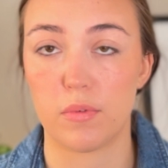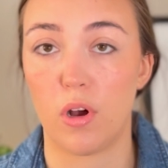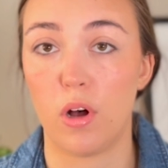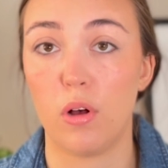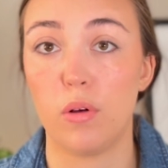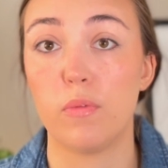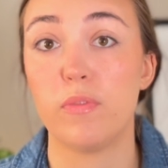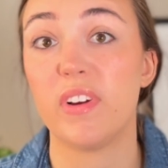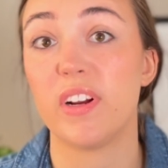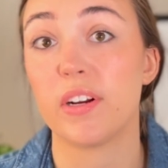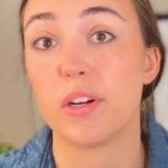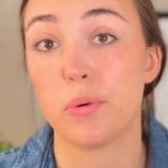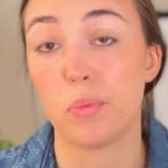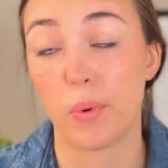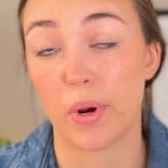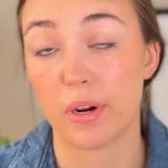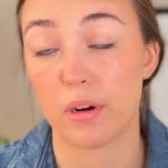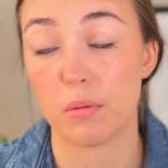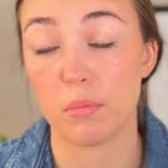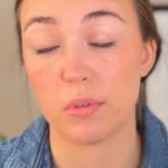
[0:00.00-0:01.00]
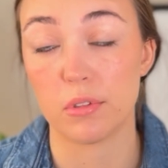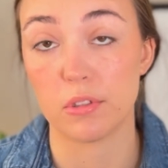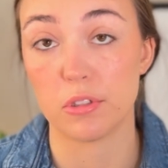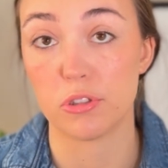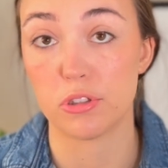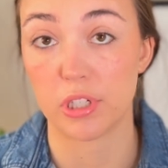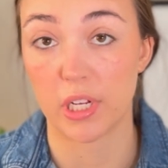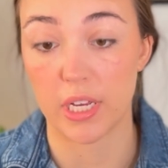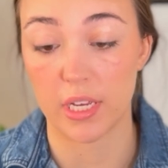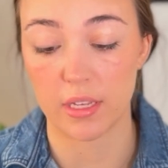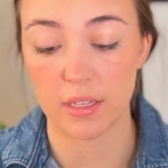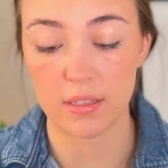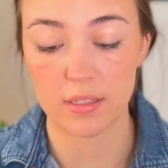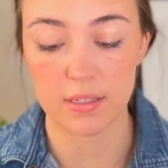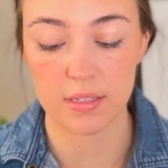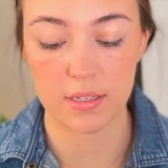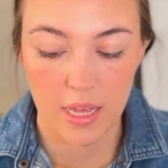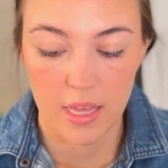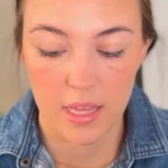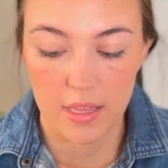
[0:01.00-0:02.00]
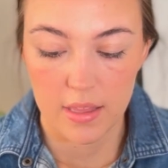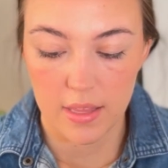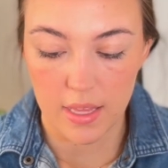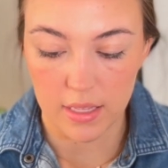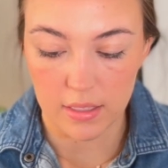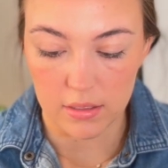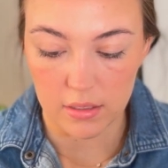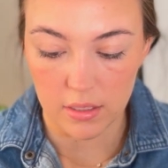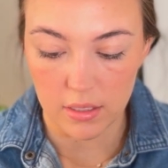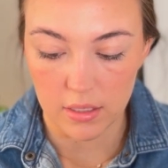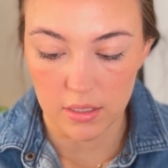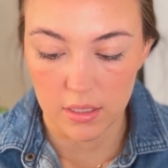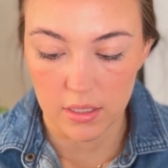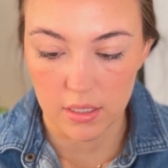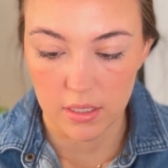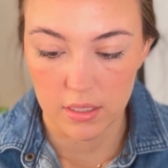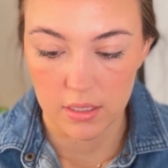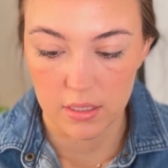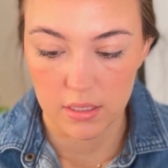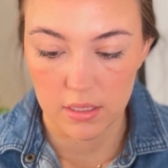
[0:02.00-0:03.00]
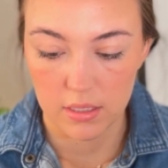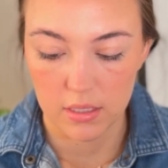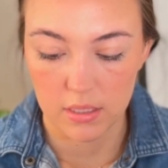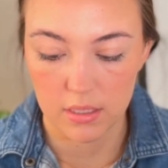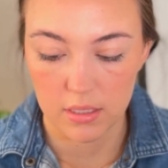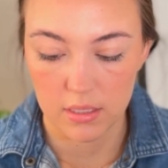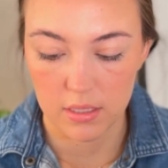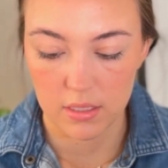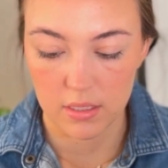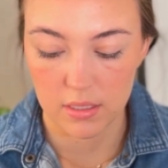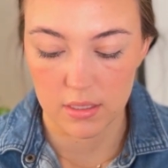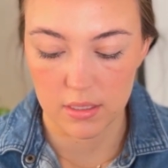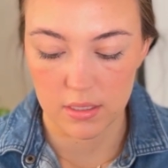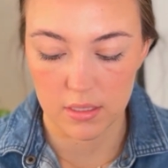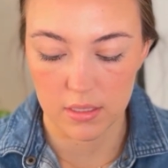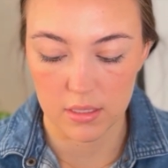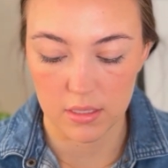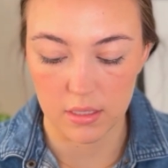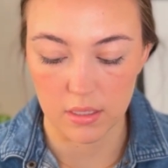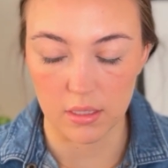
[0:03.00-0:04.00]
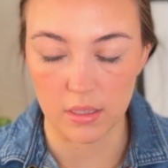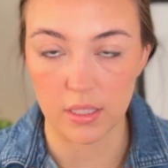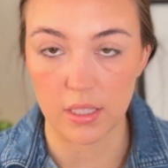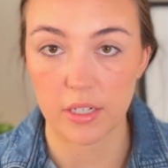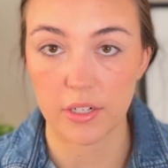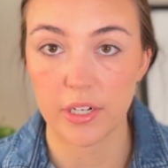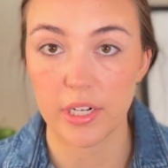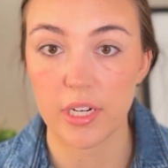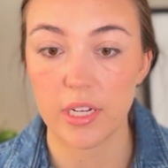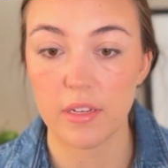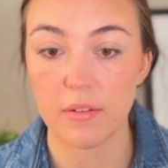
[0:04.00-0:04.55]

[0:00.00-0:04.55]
all very wearable shades. They look glittery,